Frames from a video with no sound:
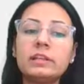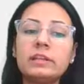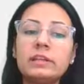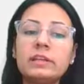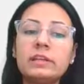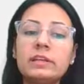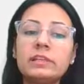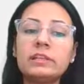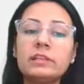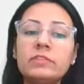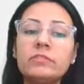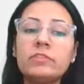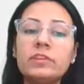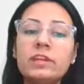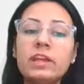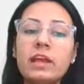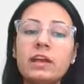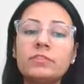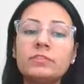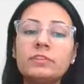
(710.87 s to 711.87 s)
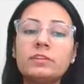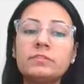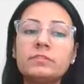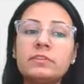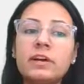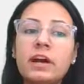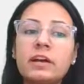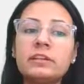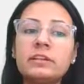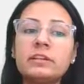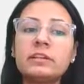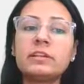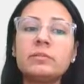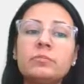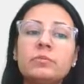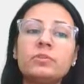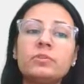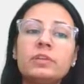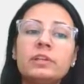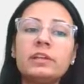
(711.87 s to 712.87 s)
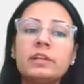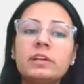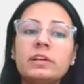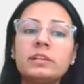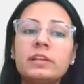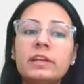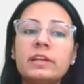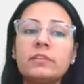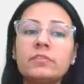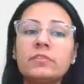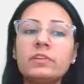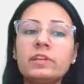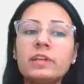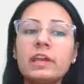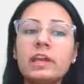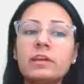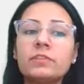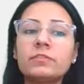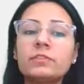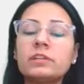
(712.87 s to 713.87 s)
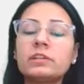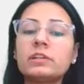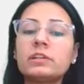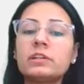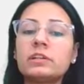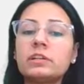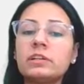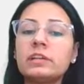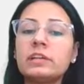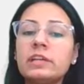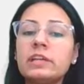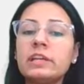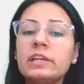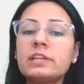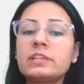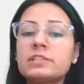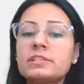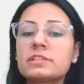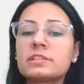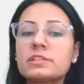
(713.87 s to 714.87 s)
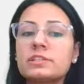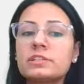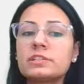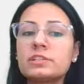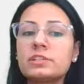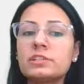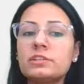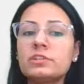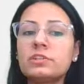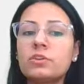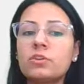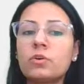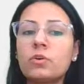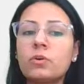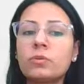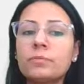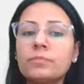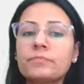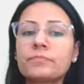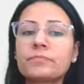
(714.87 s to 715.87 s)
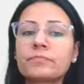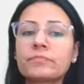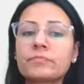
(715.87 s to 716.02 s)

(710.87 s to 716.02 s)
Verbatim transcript: Then we have the viral pneumonia. Then we have the Reye's syndrome,